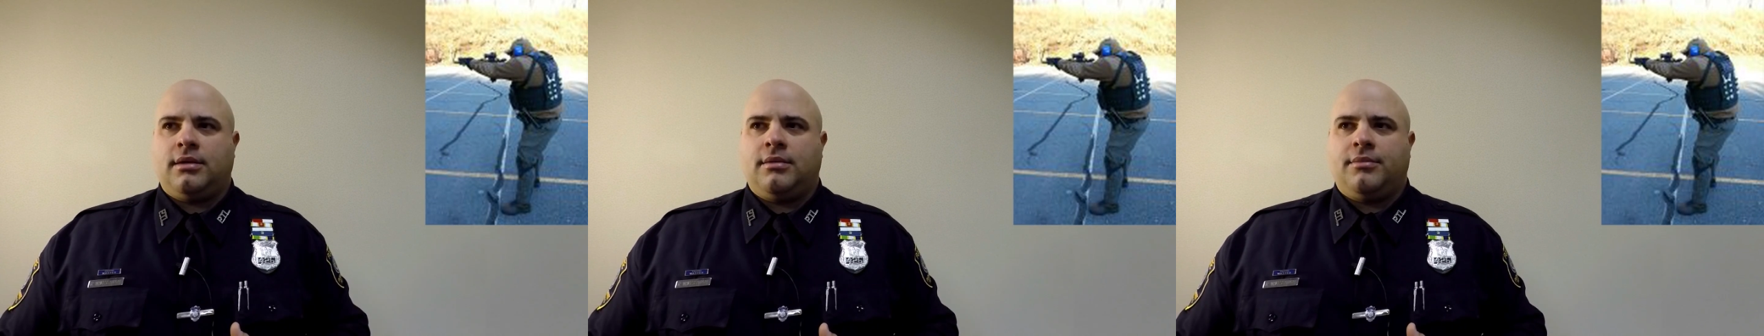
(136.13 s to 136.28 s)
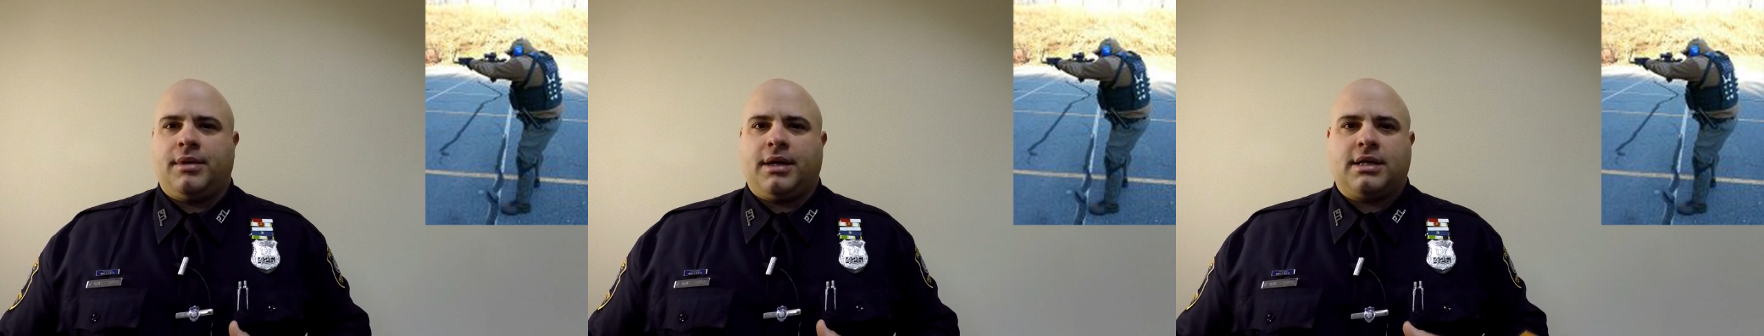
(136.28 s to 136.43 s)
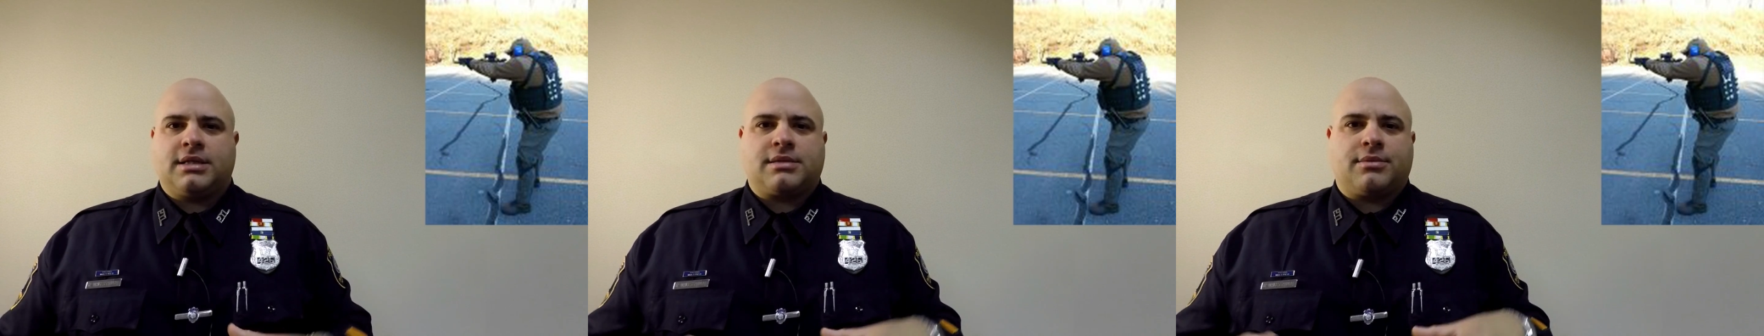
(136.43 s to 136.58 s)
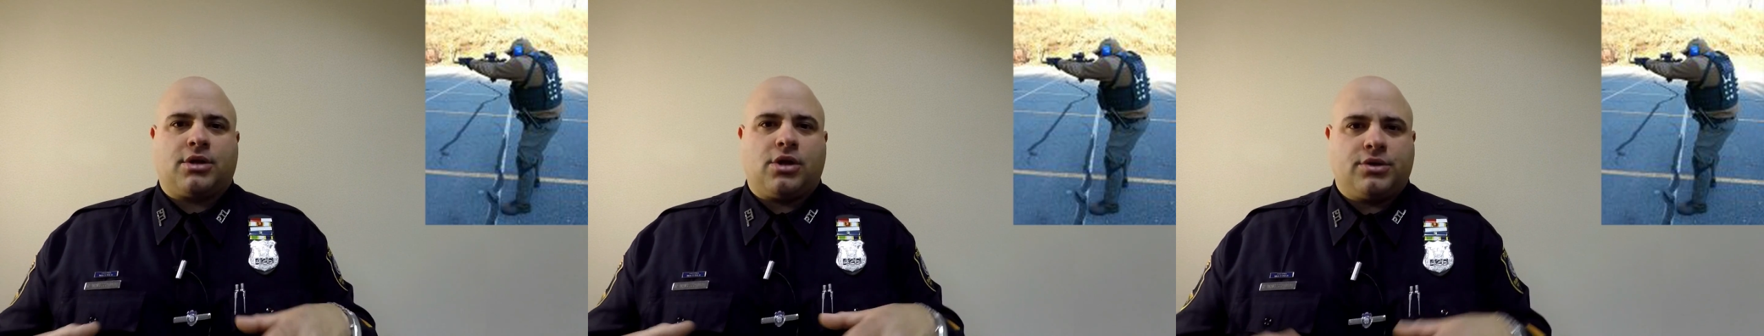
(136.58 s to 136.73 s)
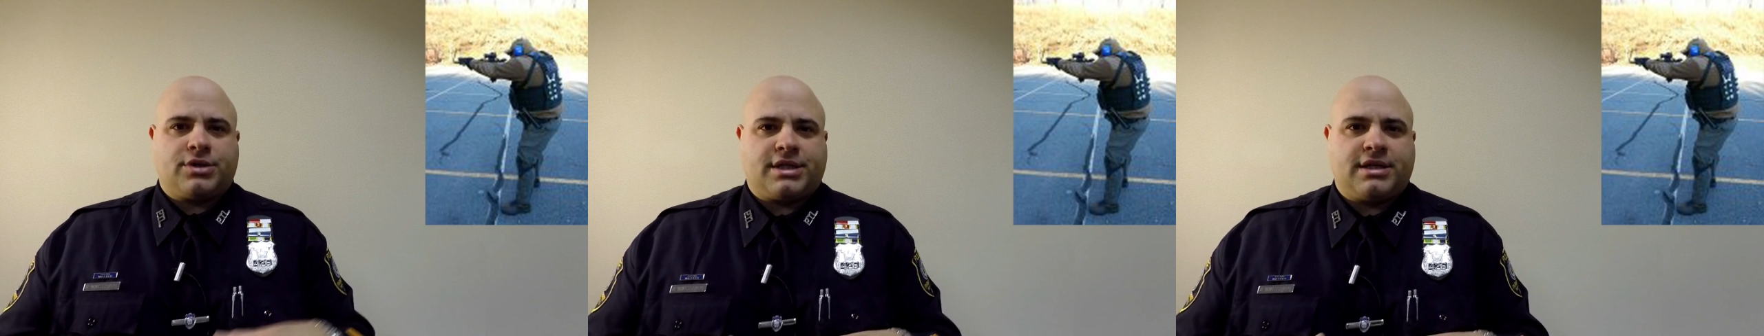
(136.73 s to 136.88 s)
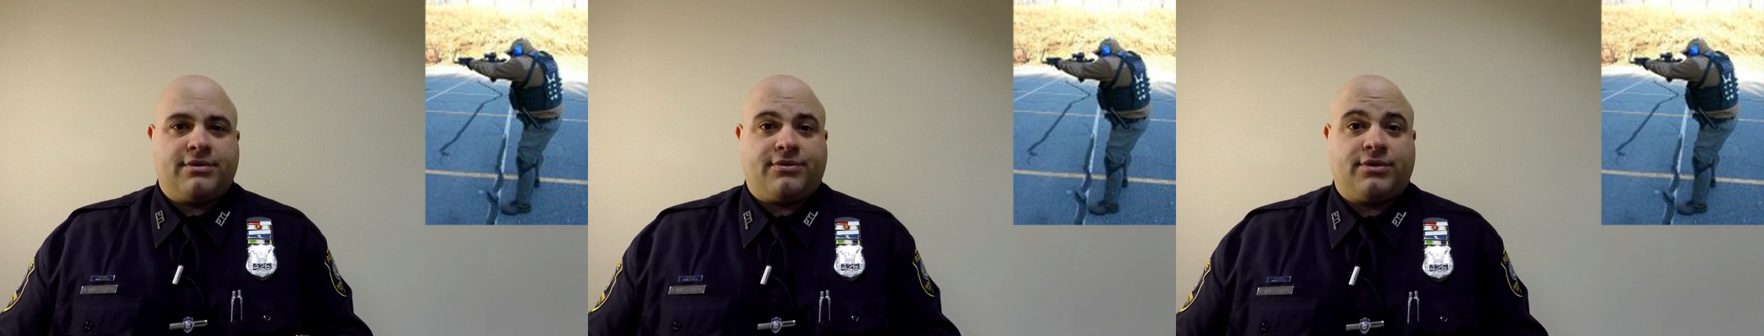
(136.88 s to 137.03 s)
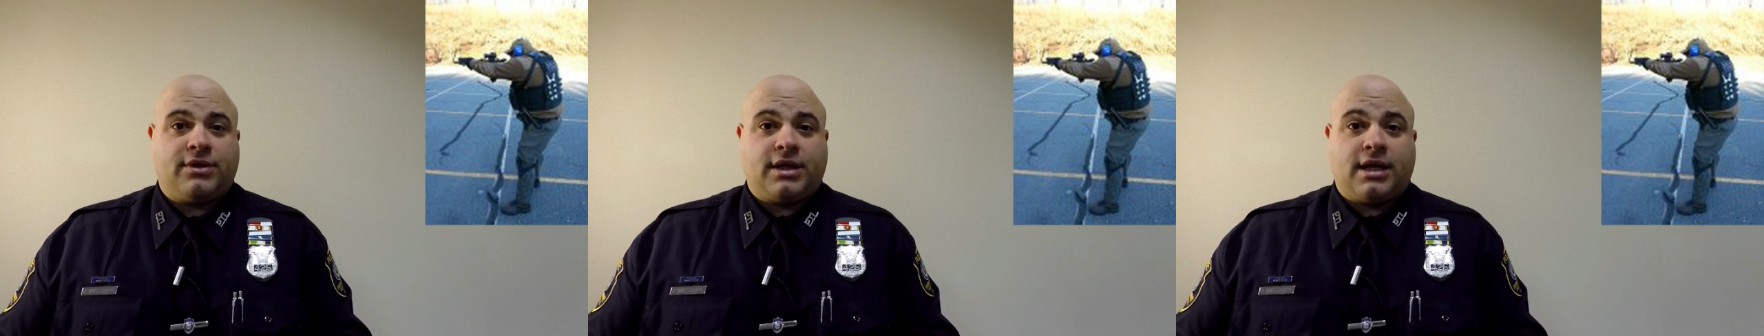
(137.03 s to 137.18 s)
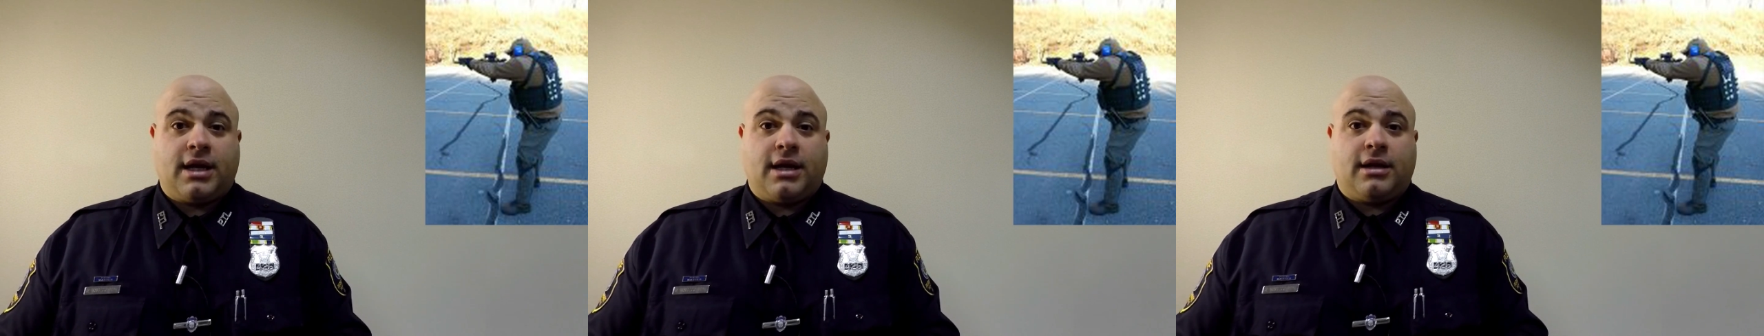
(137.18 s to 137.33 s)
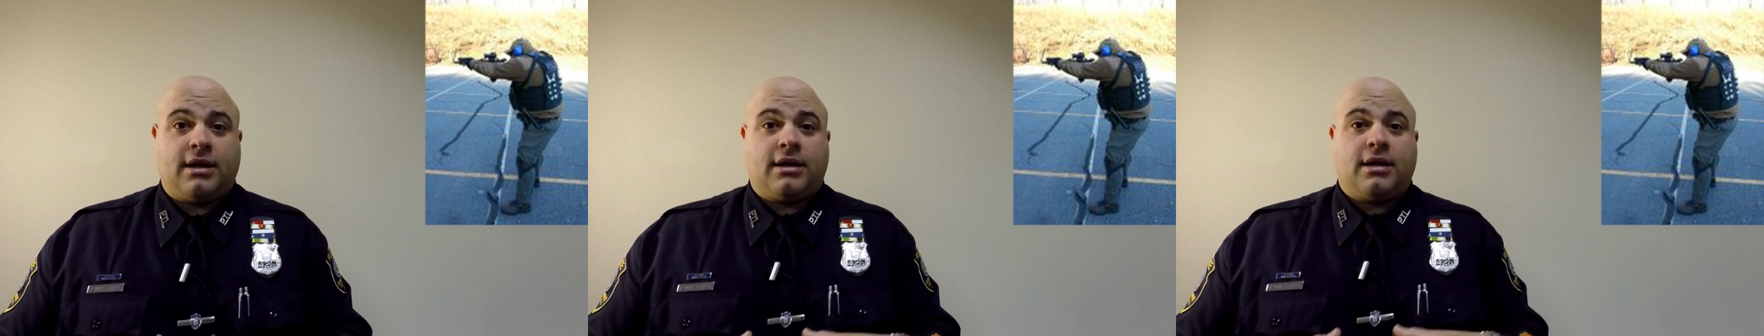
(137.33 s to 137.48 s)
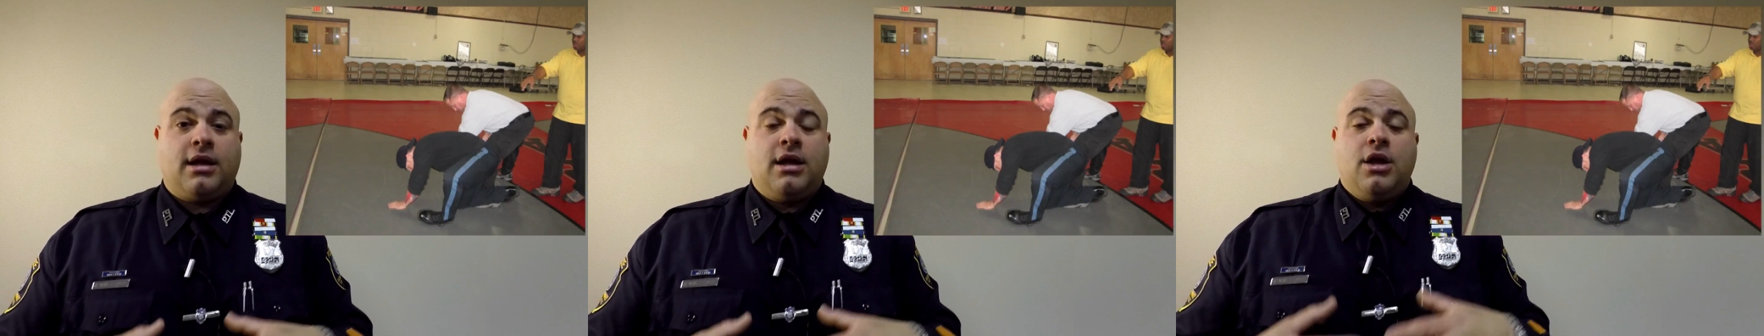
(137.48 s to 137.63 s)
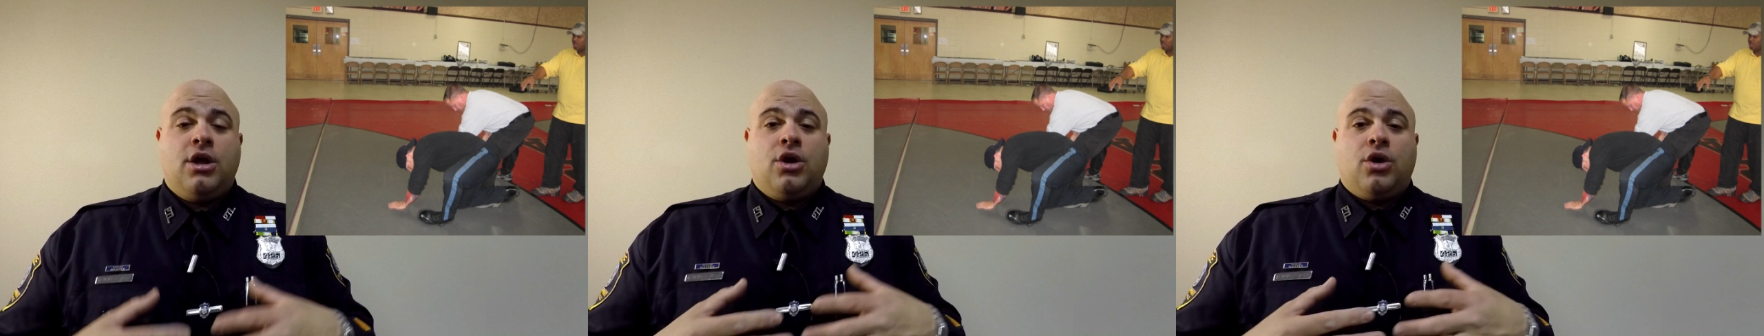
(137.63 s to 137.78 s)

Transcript: Because I'm closely affiliated